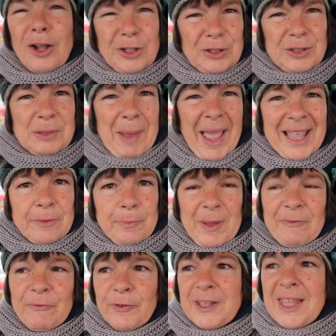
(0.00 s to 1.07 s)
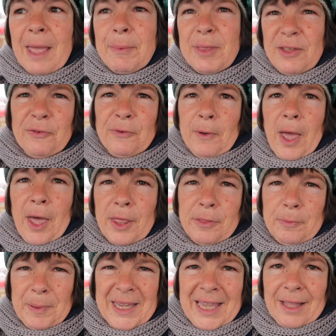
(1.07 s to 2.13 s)
I do some admin for Deb at
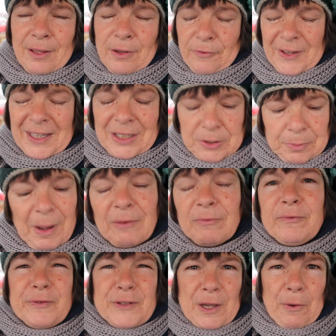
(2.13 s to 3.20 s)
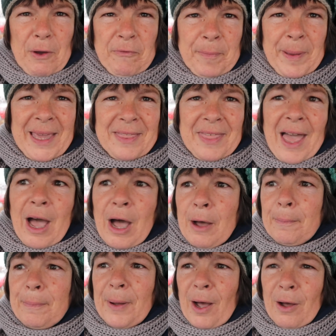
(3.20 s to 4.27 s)
the beginning of each month. So I've picked that
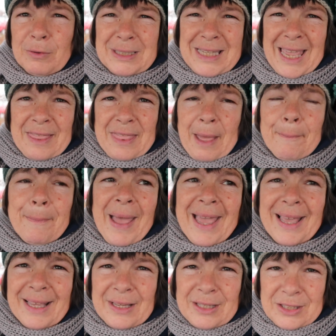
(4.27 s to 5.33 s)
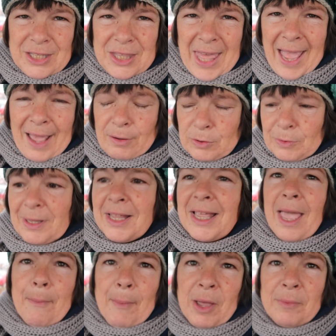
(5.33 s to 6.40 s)
up. I'll take that back to the house when I
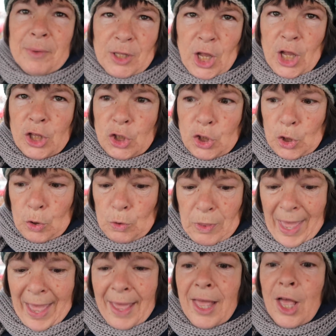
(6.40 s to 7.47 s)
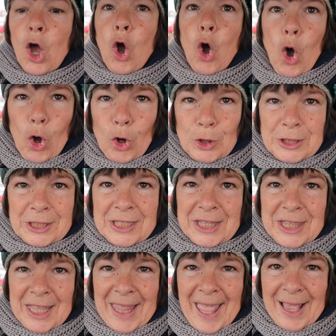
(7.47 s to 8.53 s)
get a moment and do that on to
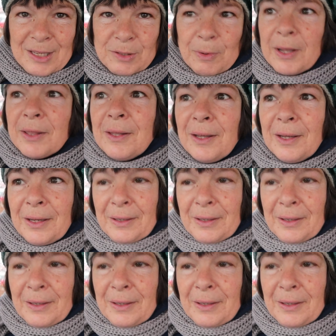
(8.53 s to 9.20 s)
the next one.